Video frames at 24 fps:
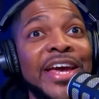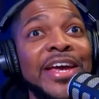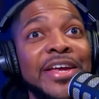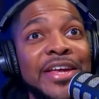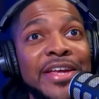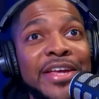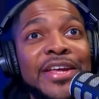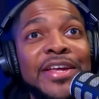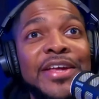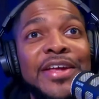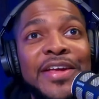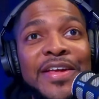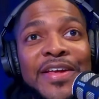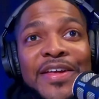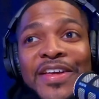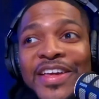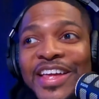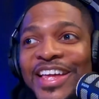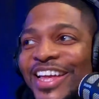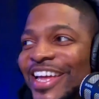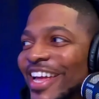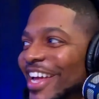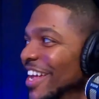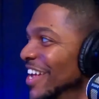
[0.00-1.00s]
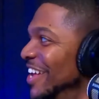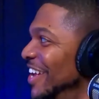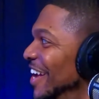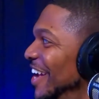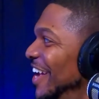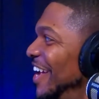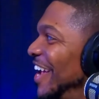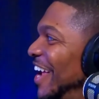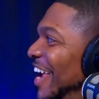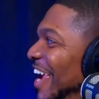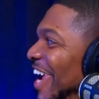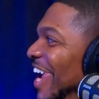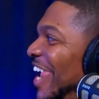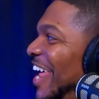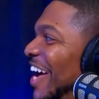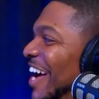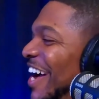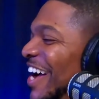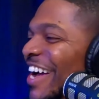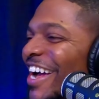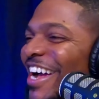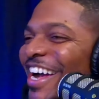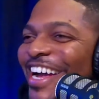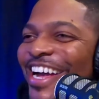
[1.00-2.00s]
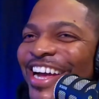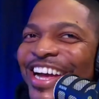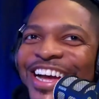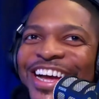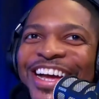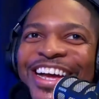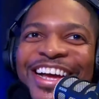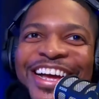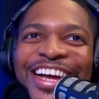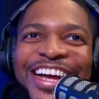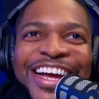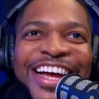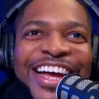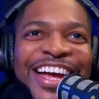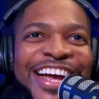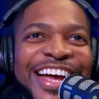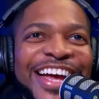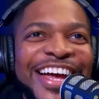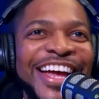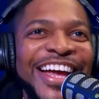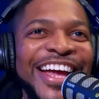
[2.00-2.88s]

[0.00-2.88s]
you keep going, man. You're doing good. You're nailing it.